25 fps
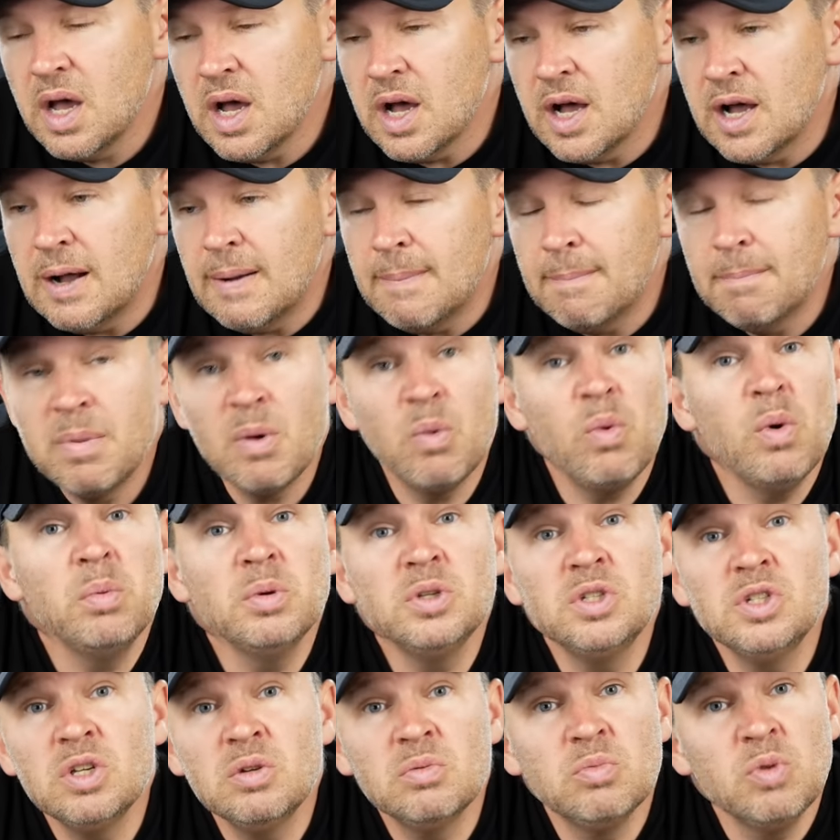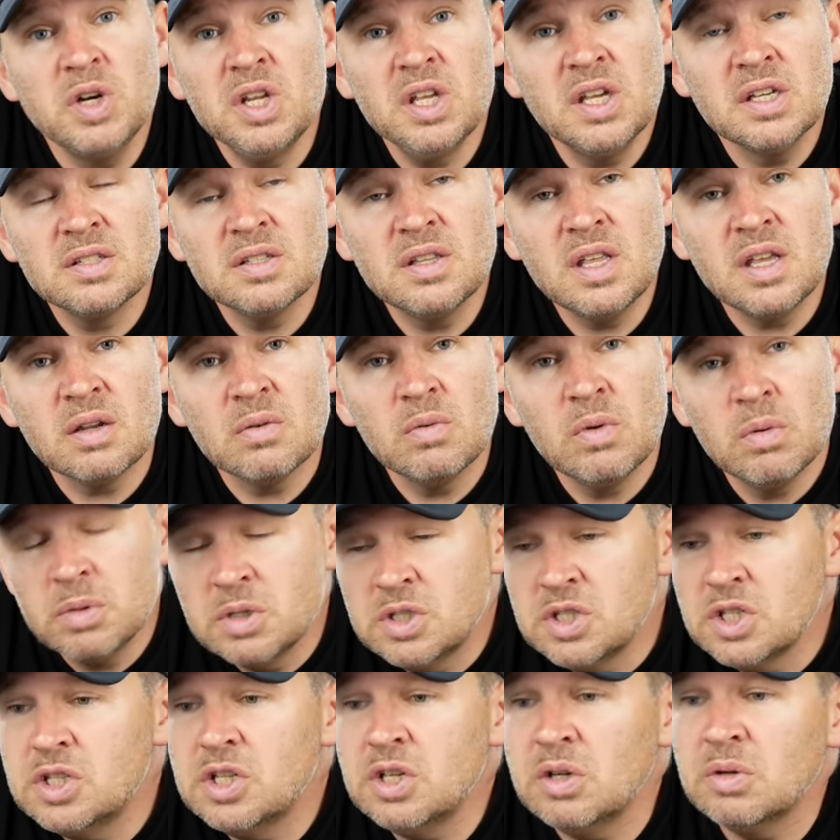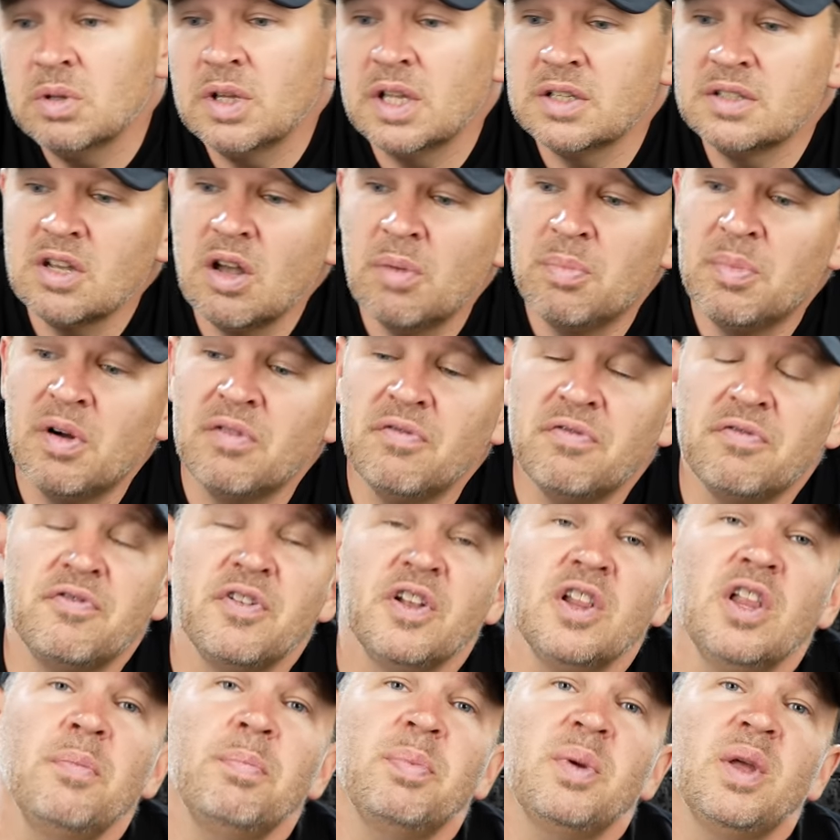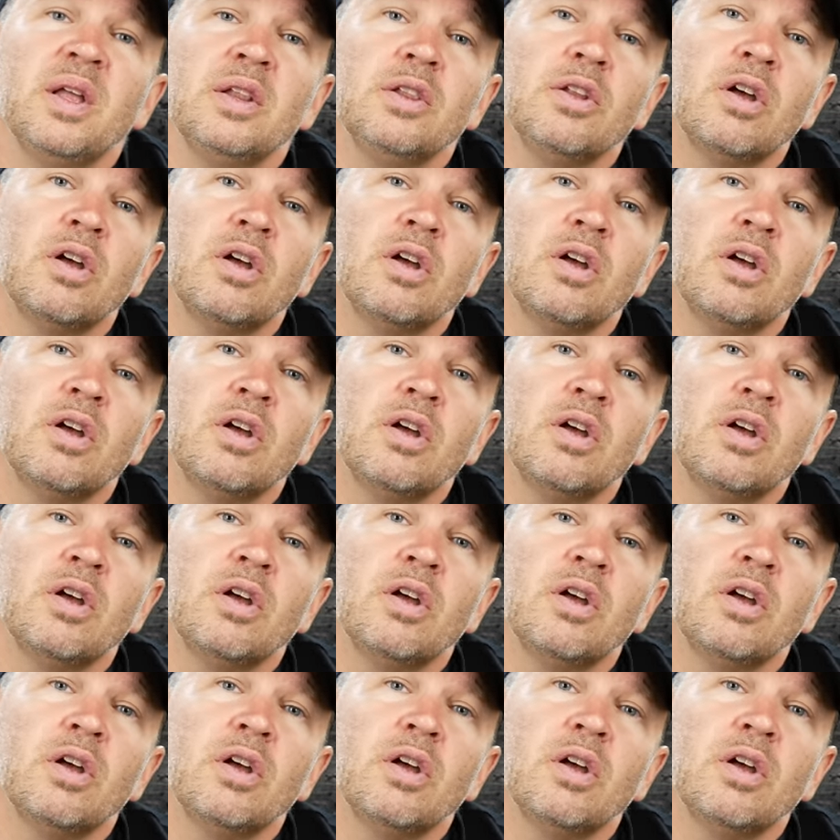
Um, but what would you, what do you guys think? What would you do? Let's help out Philip.